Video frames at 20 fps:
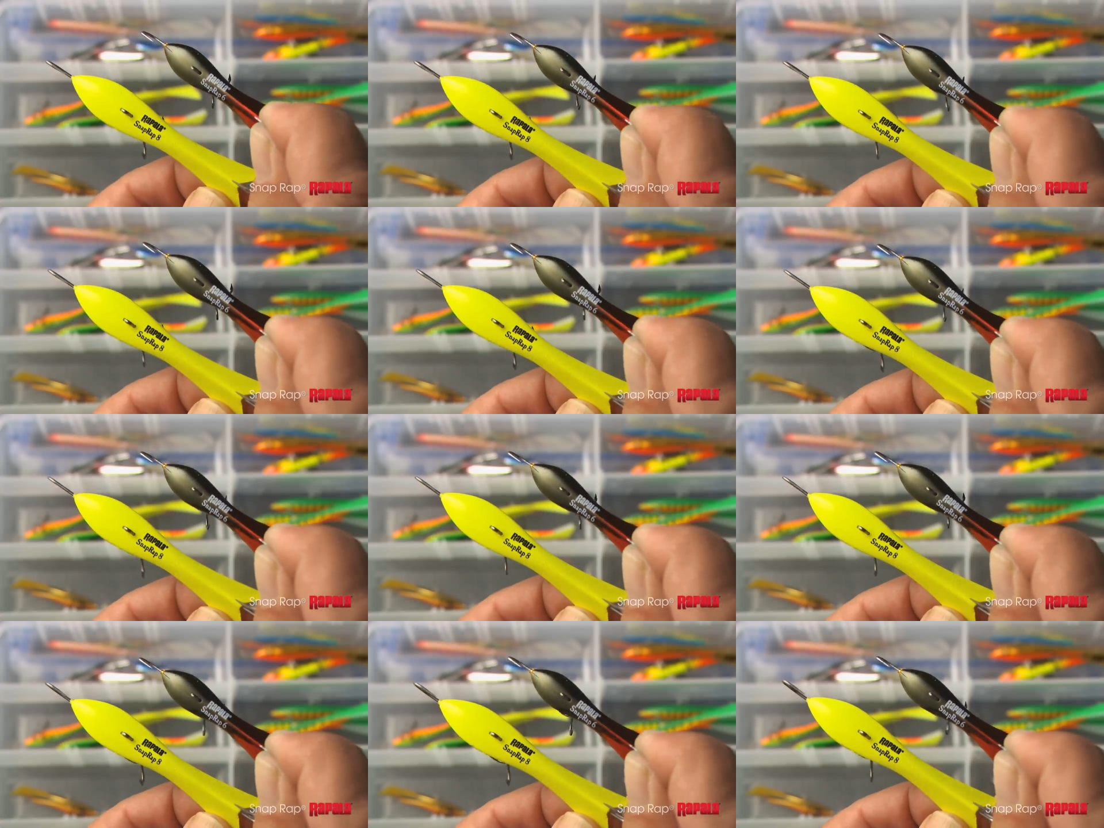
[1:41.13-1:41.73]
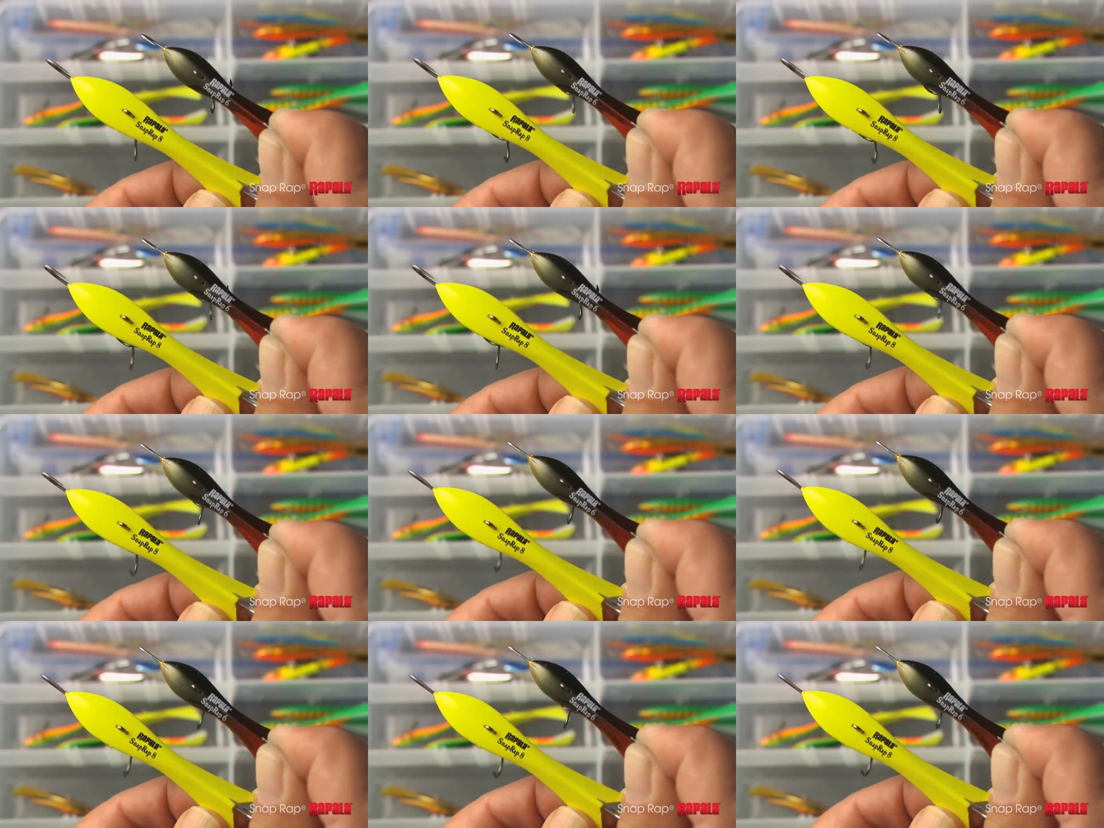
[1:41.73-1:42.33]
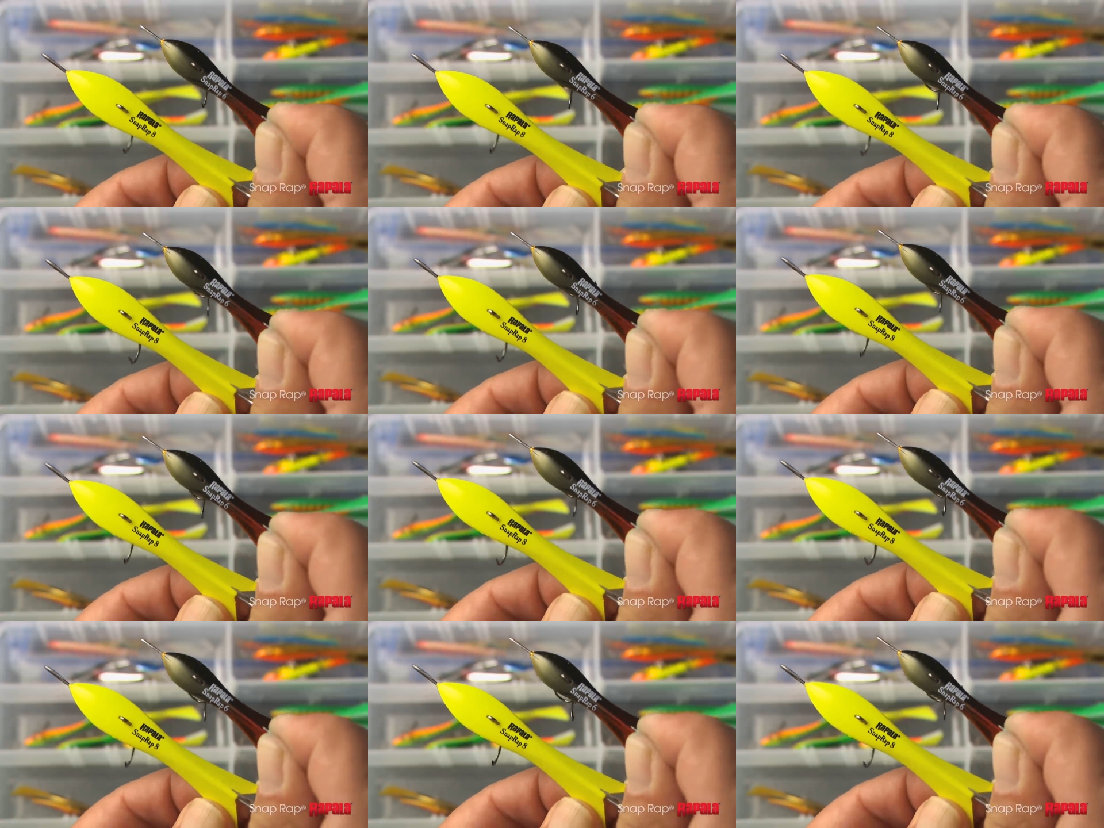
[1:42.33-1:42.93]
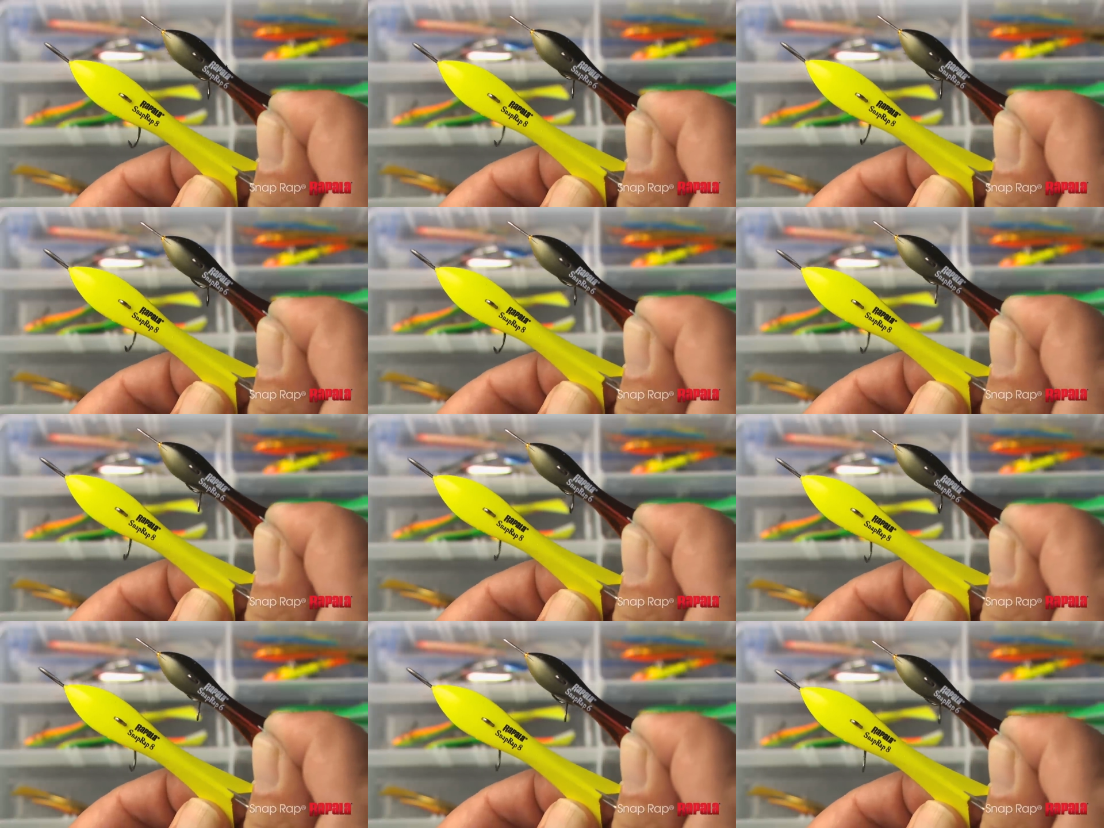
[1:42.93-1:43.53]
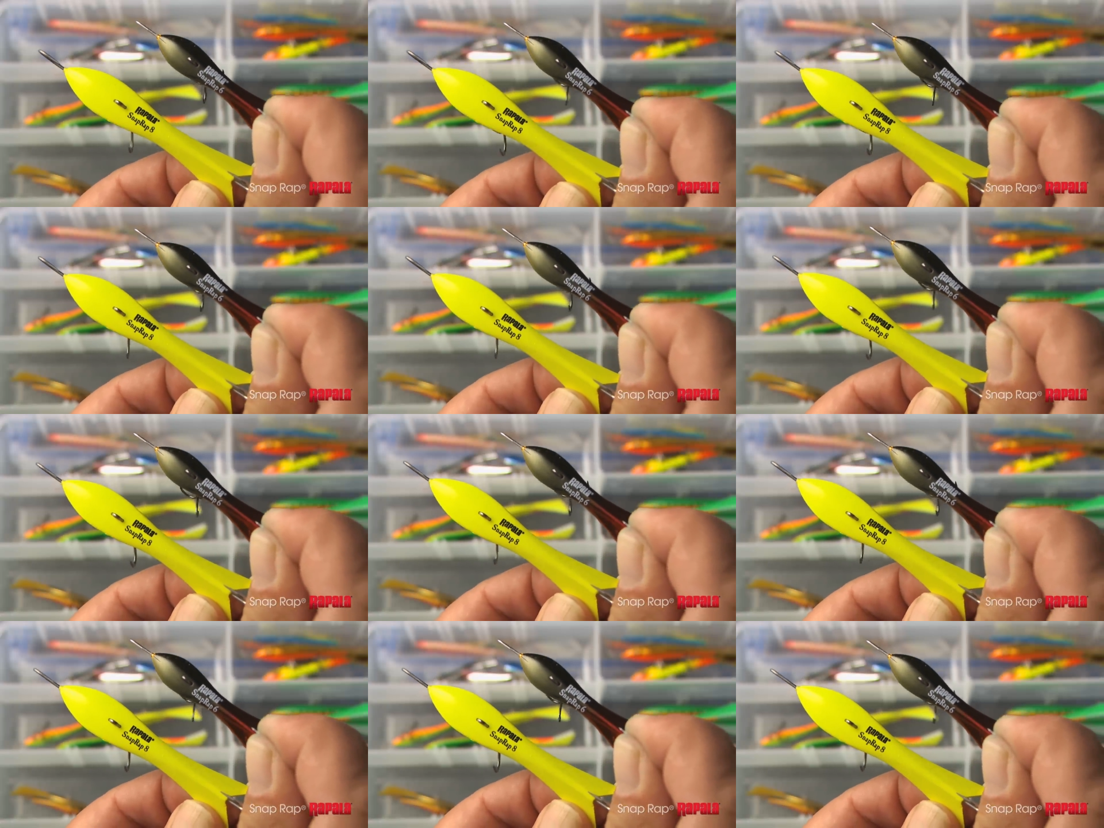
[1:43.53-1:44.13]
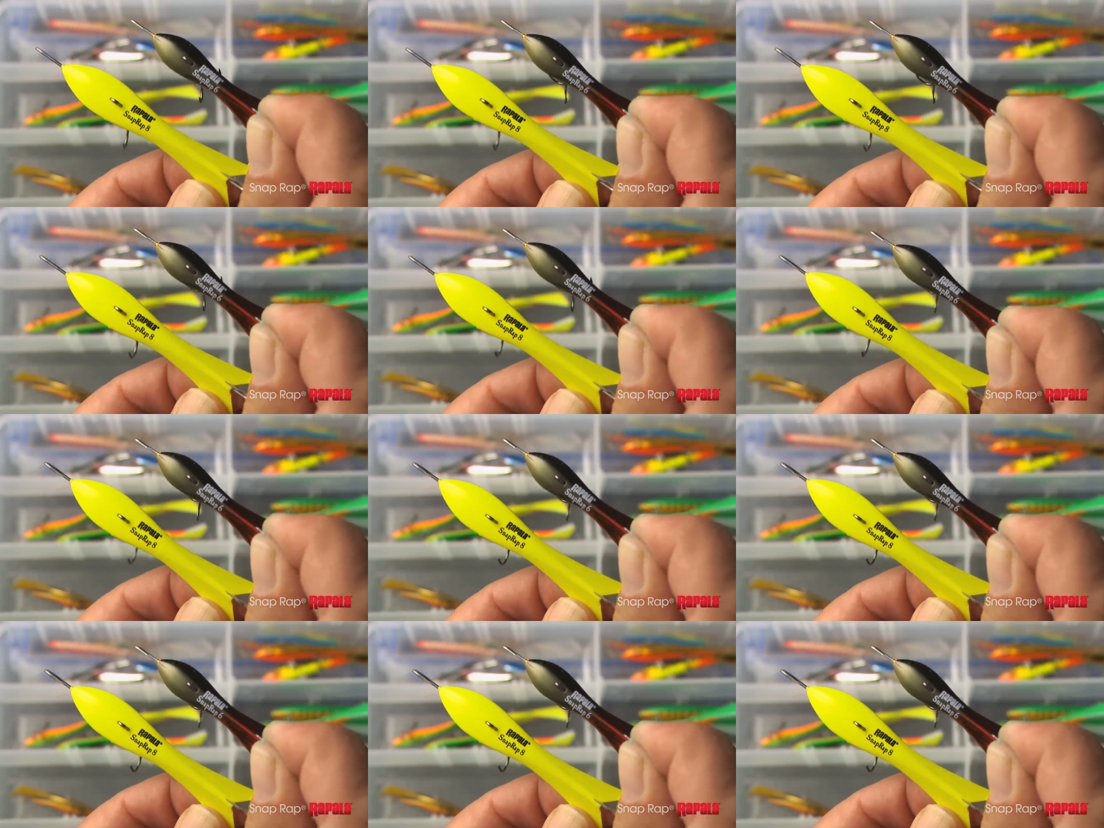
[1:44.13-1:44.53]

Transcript: [unreadable: no face in view]